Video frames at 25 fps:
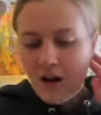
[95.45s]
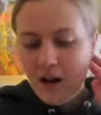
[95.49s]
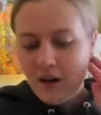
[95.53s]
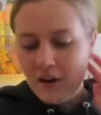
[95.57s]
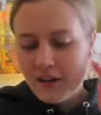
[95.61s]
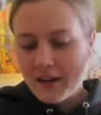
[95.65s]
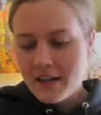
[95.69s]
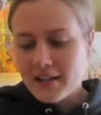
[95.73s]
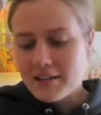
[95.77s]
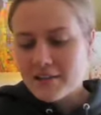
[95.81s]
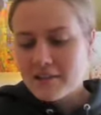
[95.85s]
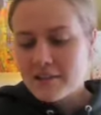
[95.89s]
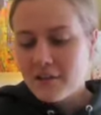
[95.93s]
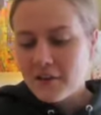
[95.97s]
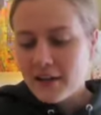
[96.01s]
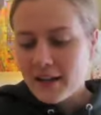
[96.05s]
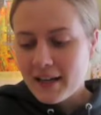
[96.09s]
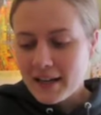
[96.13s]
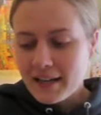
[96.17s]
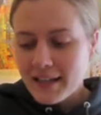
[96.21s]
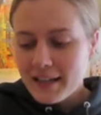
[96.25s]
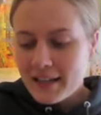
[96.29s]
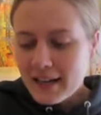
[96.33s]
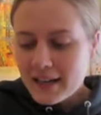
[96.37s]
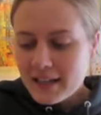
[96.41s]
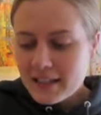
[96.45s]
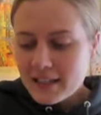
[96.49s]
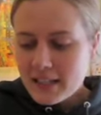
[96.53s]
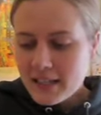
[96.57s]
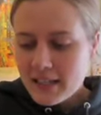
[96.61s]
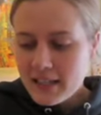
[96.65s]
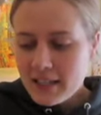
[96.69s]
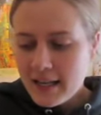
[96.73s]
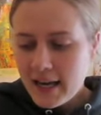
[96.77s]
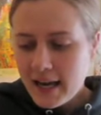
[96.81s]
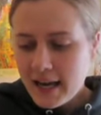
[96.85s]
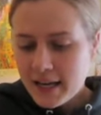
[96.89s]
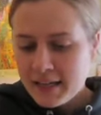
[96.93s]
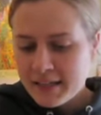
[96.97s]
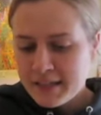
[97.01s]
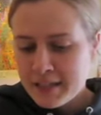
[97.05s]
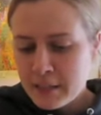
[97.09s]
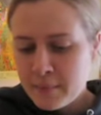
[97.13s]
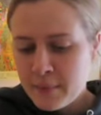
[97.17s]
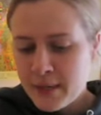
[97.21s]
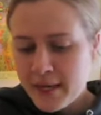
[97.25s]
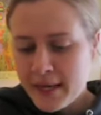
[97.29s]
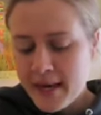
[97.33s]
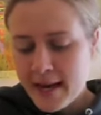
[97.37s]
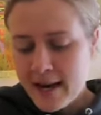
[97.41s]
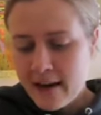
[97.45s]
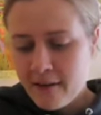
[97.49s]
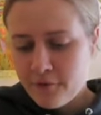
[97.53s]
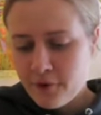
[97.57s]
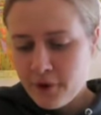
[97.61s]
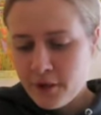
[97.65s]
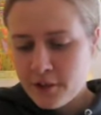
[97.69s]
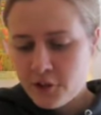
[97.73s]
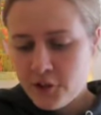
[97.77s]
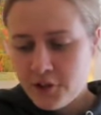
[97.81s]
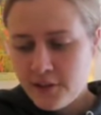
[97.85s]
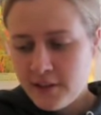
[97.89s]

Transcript: Okay, so I got a 19 academic average,